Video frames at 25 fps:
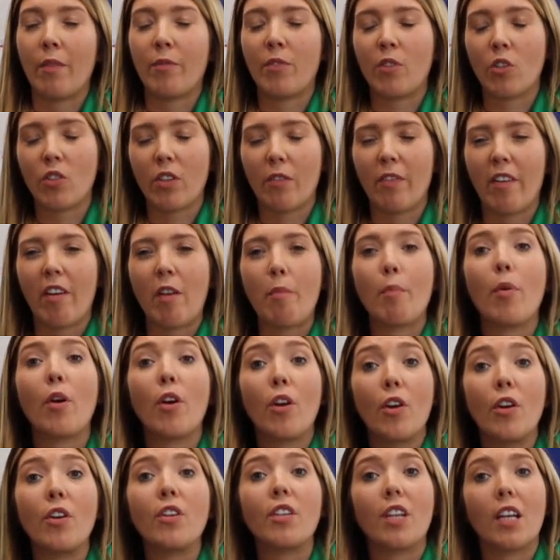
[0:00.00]
does a very
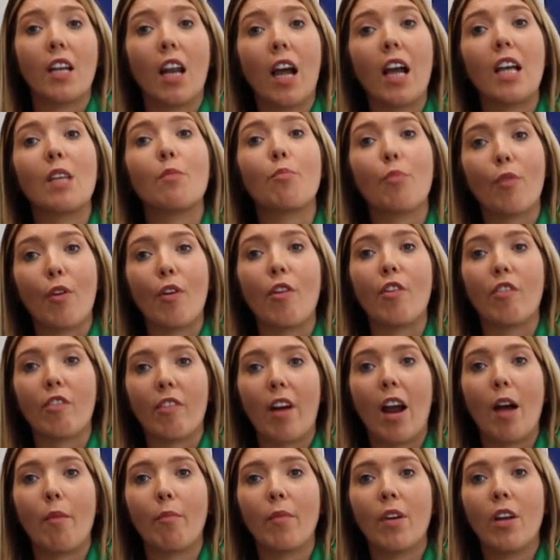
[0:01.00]
personalised
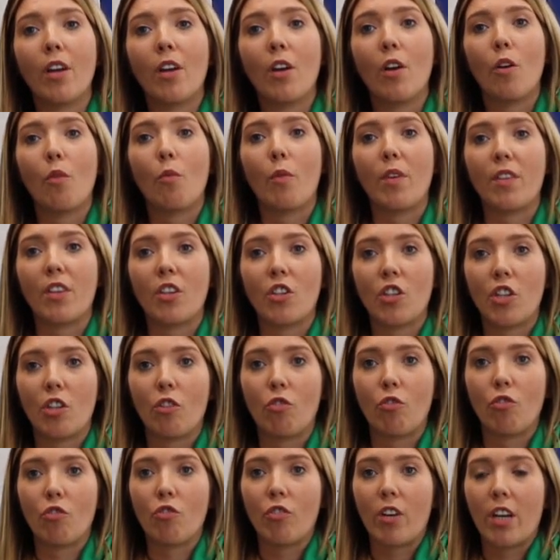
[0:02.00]
programme with the
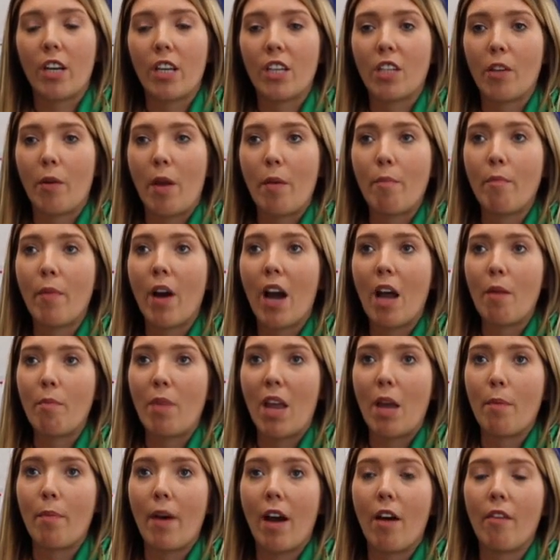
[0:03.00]
children. So it might
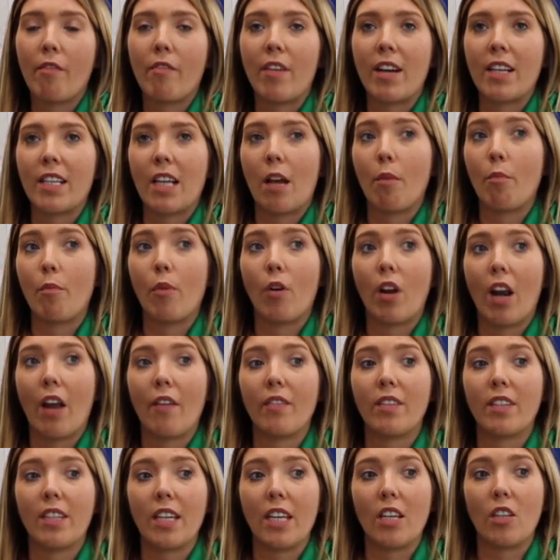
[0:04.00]
be about, for example,
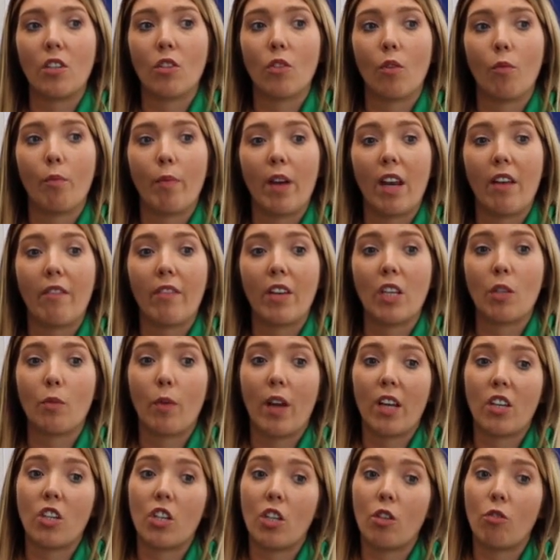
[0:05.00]
I've seen some benefits
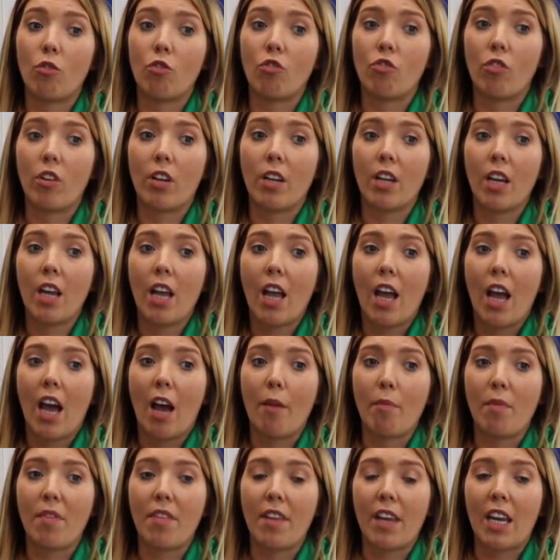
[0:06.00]
where children
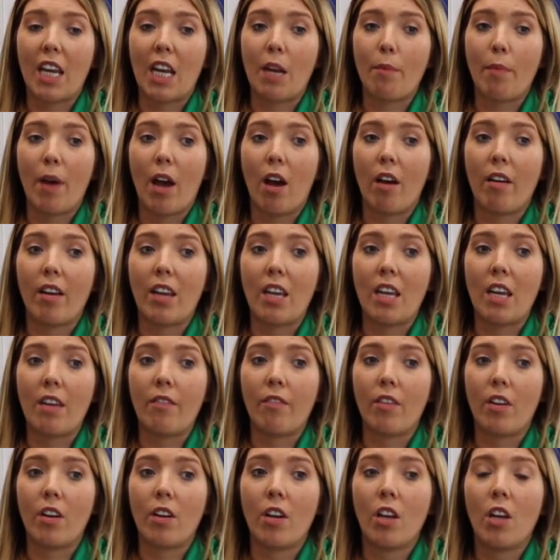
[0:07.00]
have been thinking about
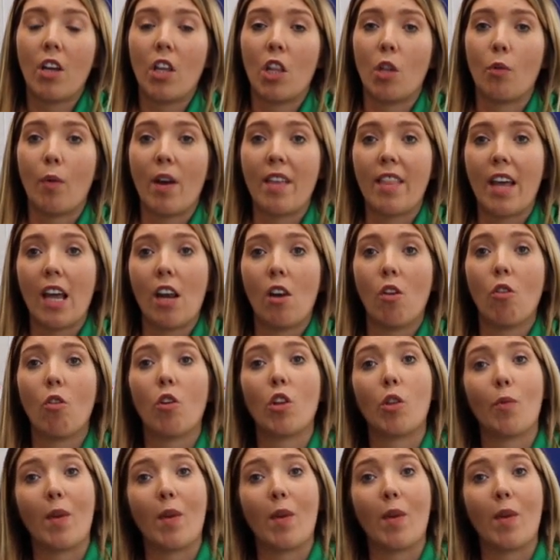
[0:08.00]
even the way they look,